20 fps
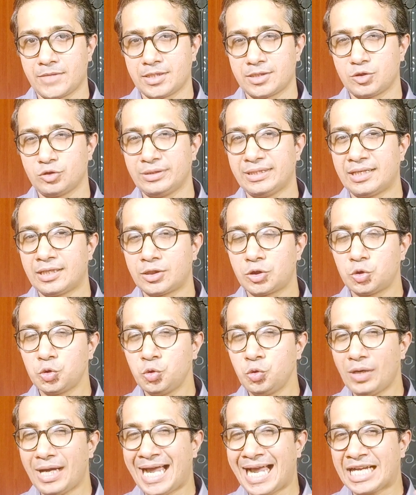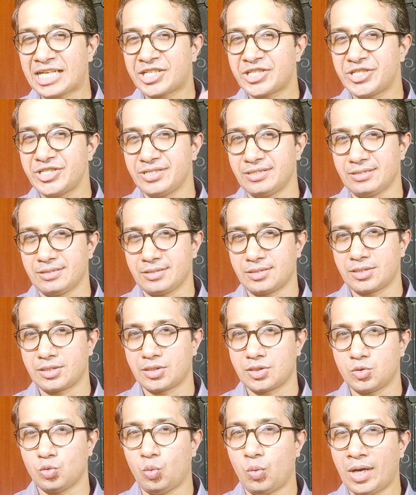So there are two
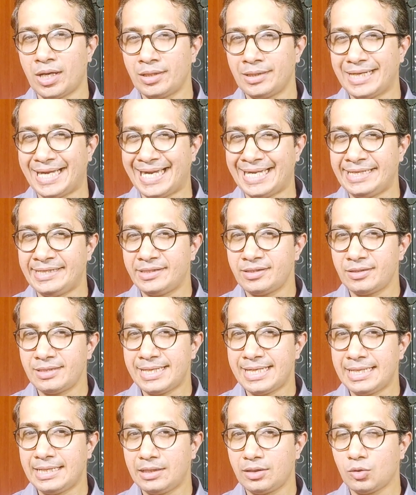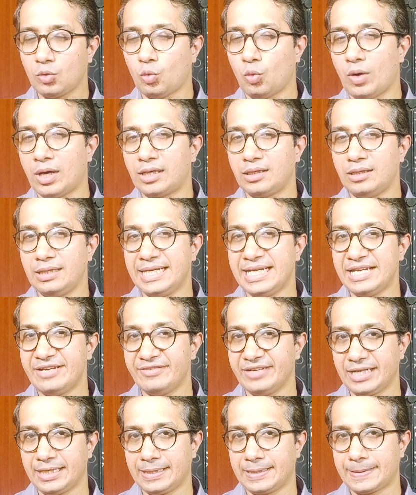actions, one entering, one
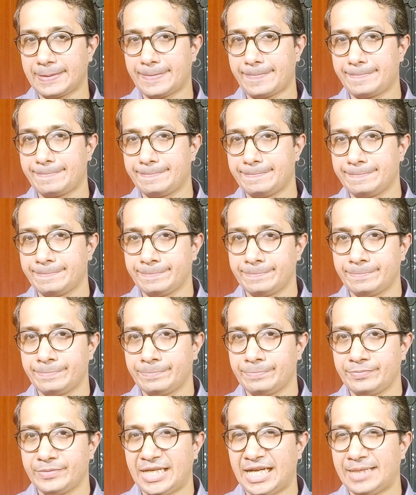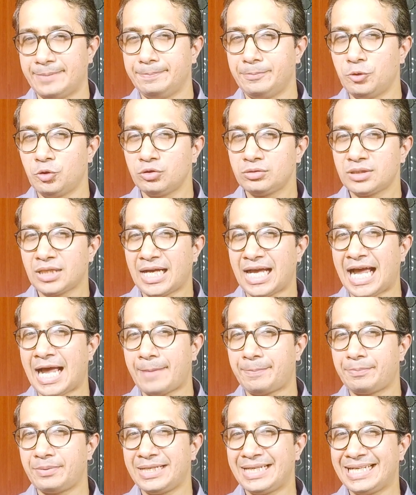leaving. And both are
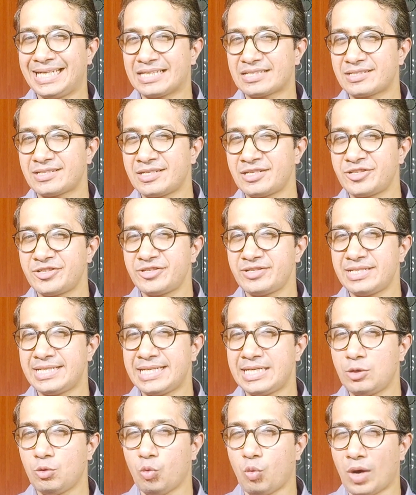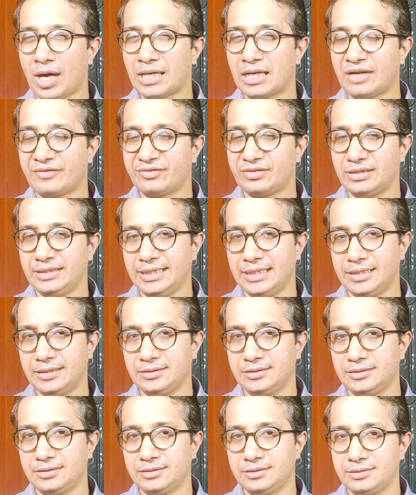happening essentially one after the
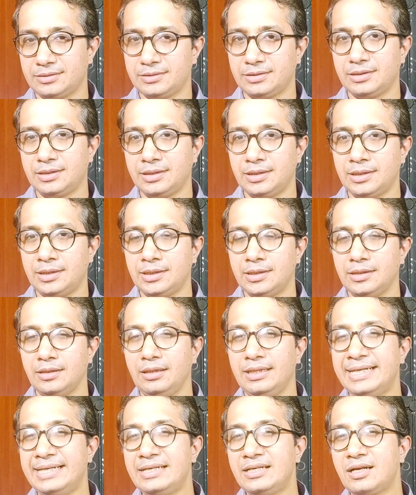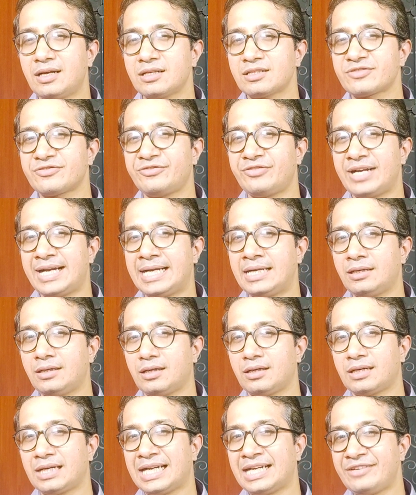other. Linda's friend
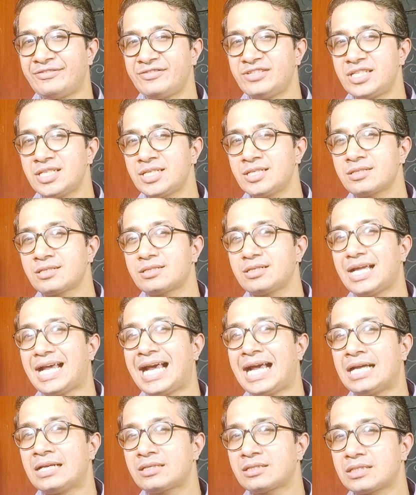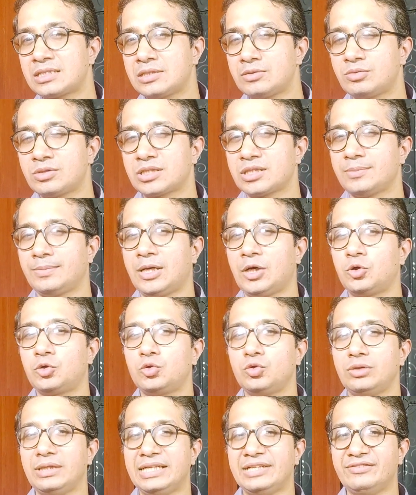arrived just as she was
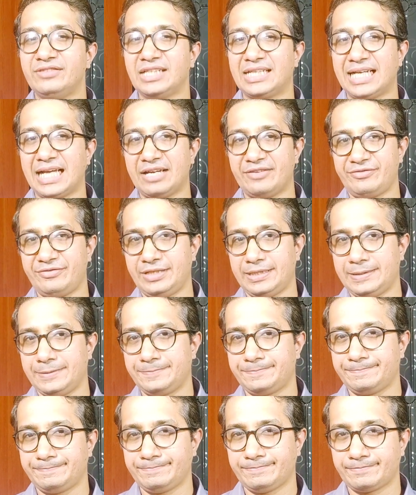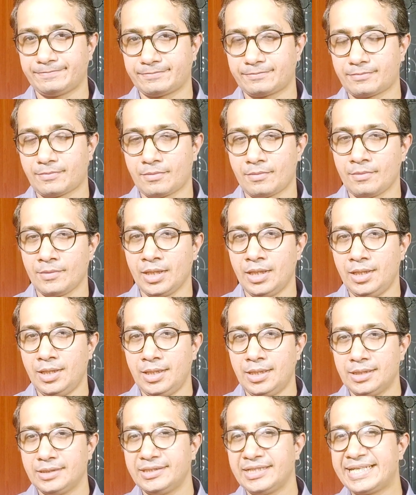about to leave the cafe.
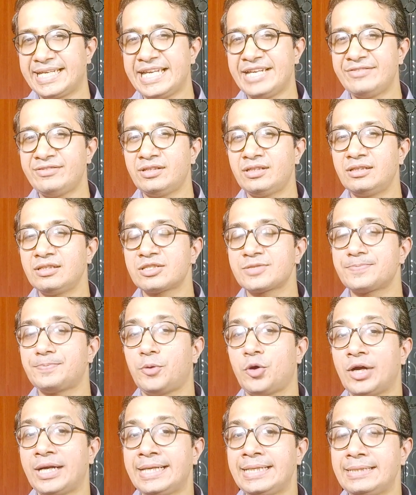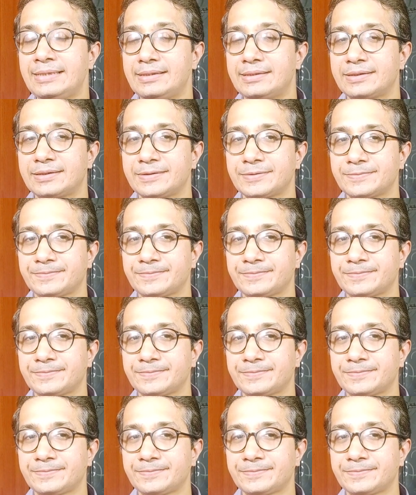The keyword is point.